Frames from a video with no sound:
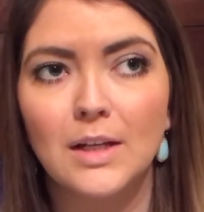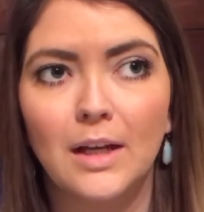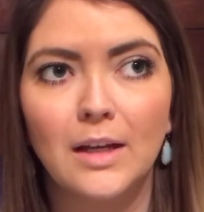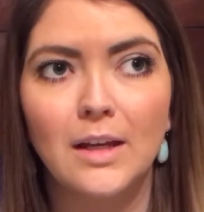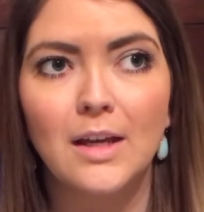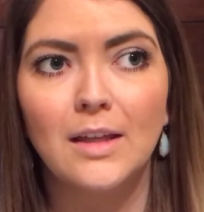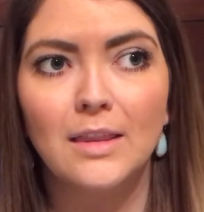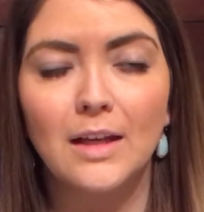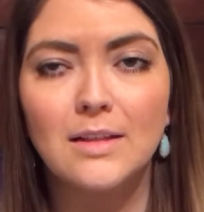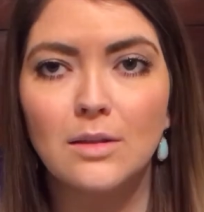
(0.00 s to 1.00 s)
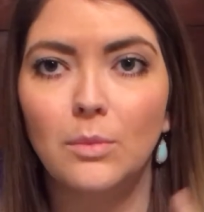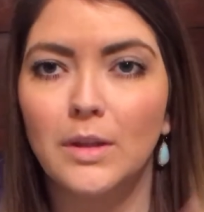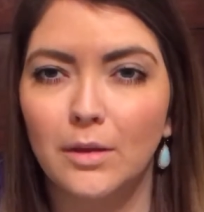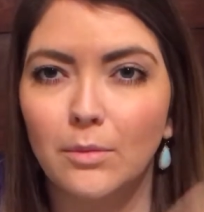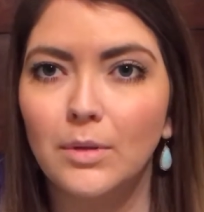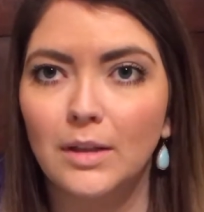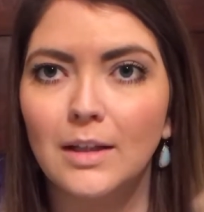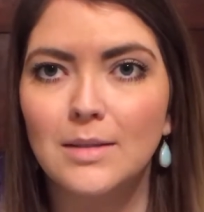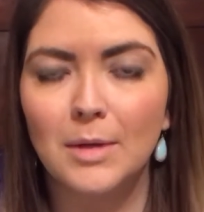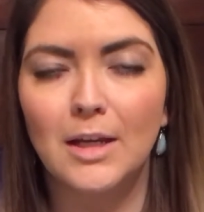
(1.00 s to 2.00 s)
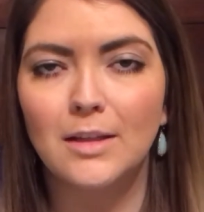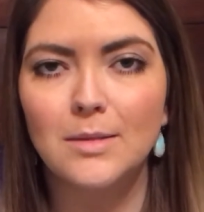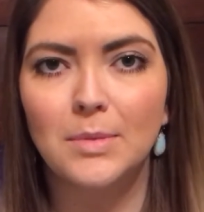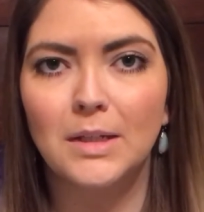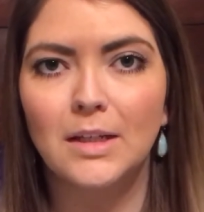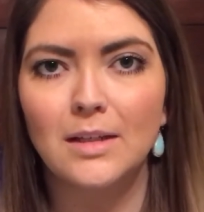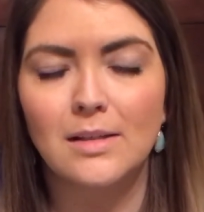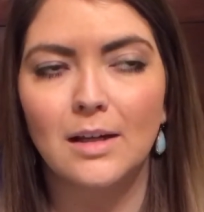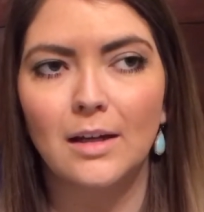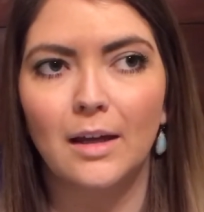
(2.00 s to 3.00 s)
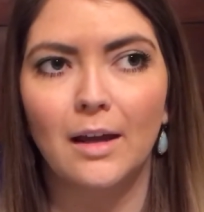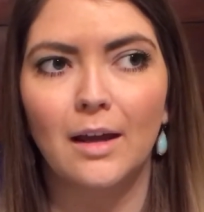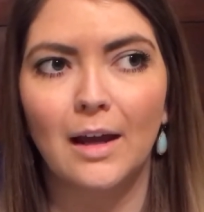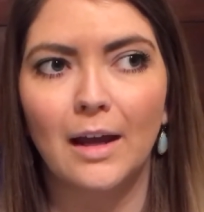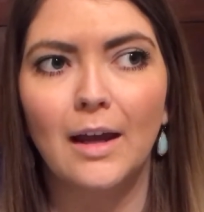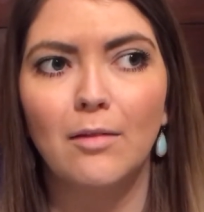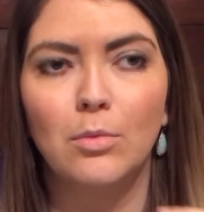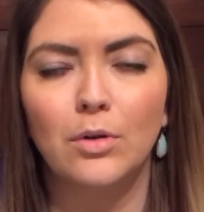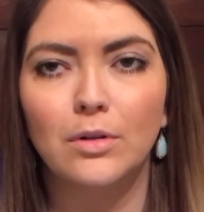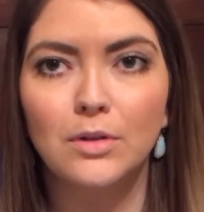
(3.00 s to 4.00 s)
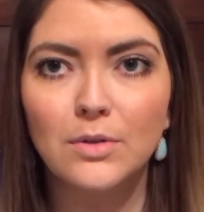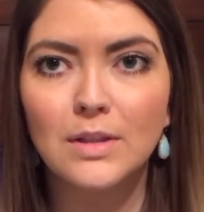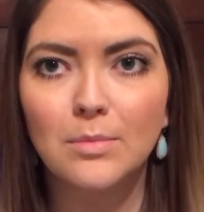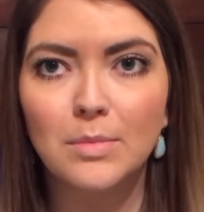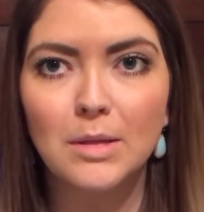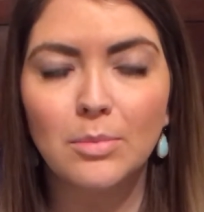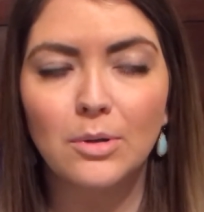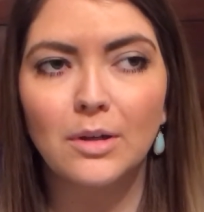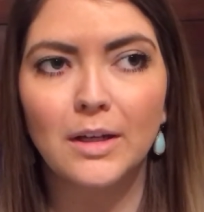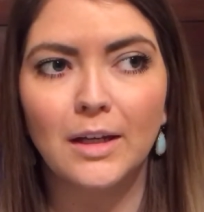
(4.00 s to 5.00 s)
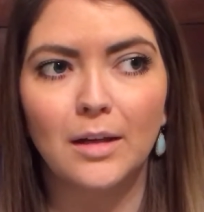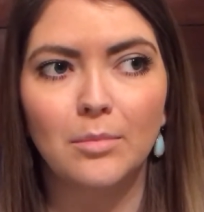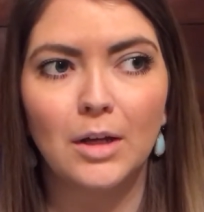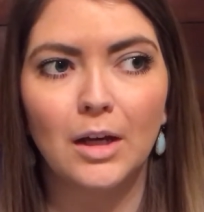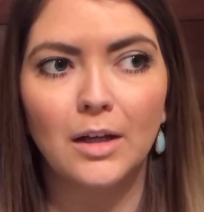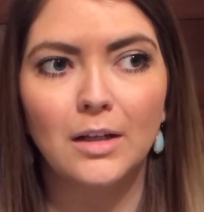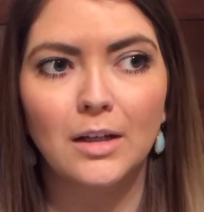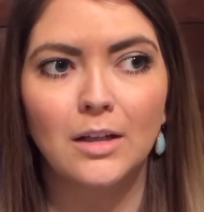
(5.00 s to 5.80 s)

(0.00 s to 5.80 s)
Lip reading: And that's the one that really gets my head spinning, is that I have more to lose than people and I'm not